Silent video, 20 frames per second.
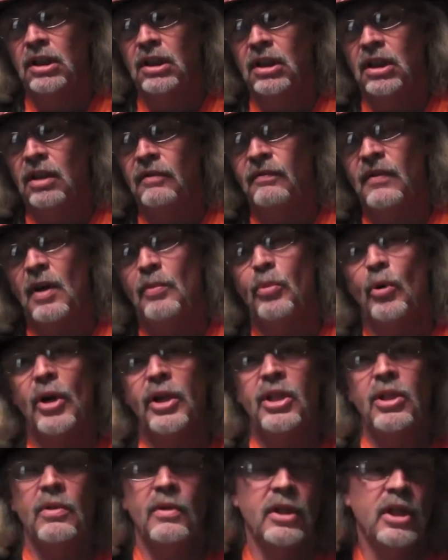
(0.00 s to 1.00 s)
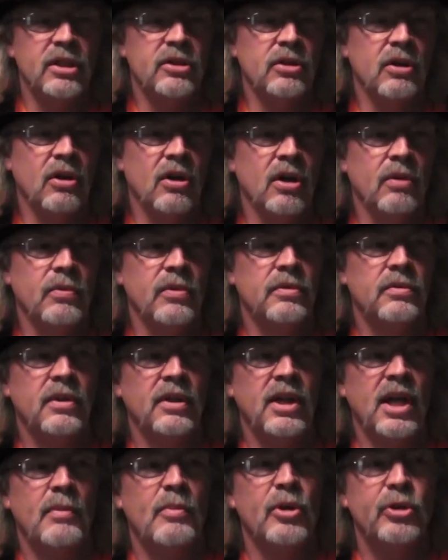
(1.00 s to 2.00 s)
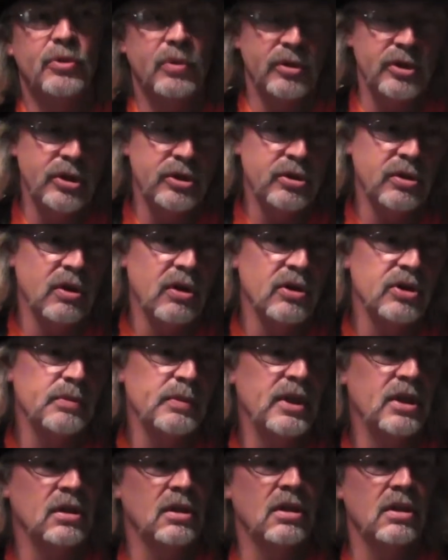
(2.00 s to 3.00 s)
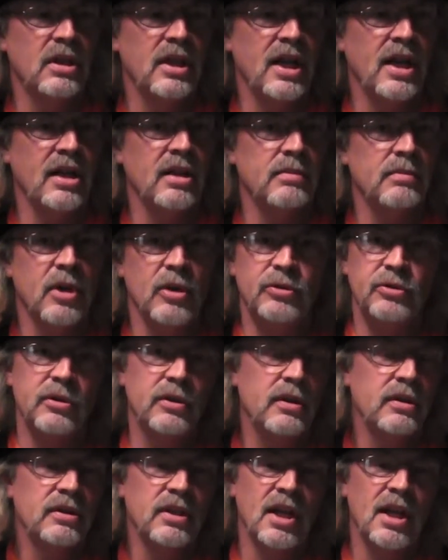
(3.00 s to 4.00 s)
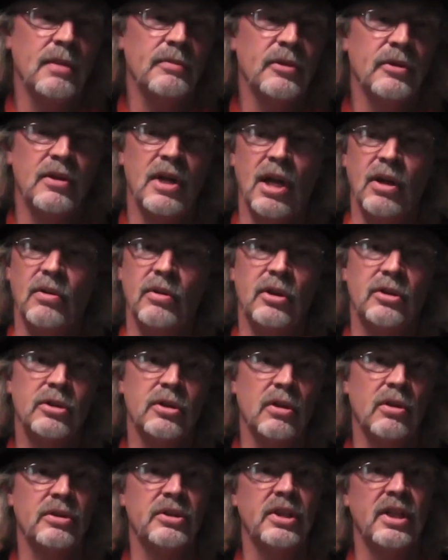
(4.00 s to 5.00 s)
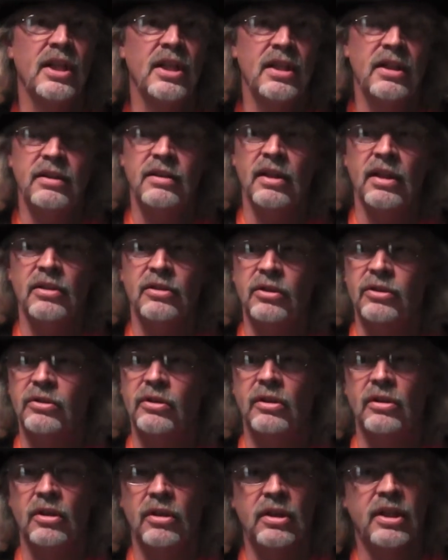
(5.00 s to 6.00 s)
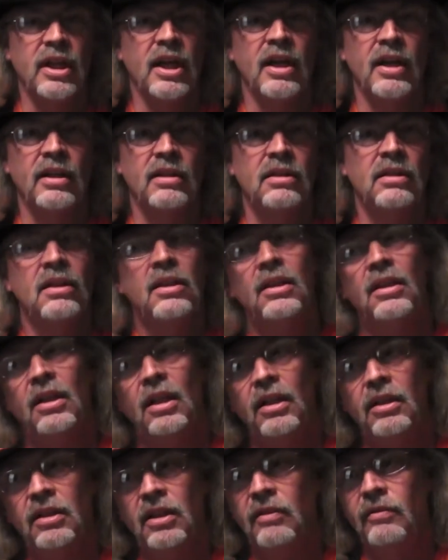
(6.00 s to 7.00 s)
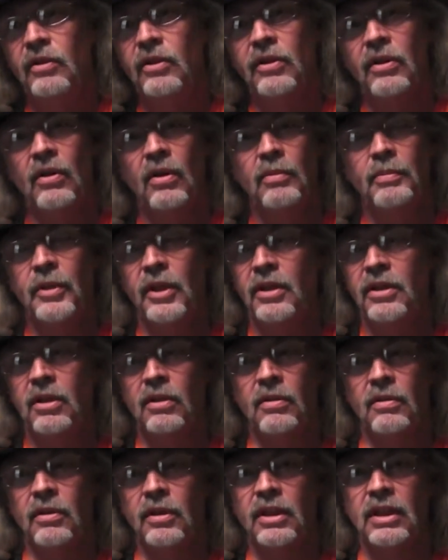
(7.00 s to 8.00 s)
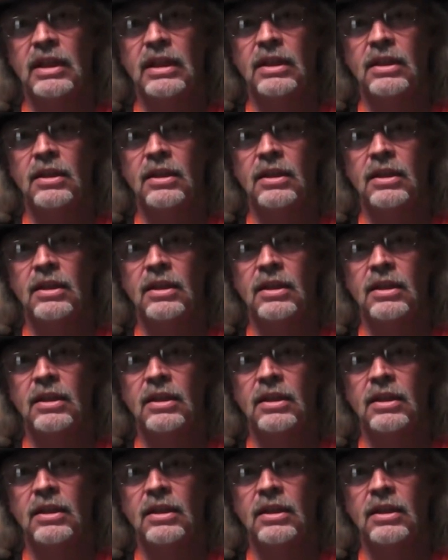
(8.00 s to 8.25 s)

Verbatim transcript: Uh, if I bring you a guitar, would, how much would you charge me to look at it? Most of the time, they're not going to charge you anything just to look at it and give you their opinion on it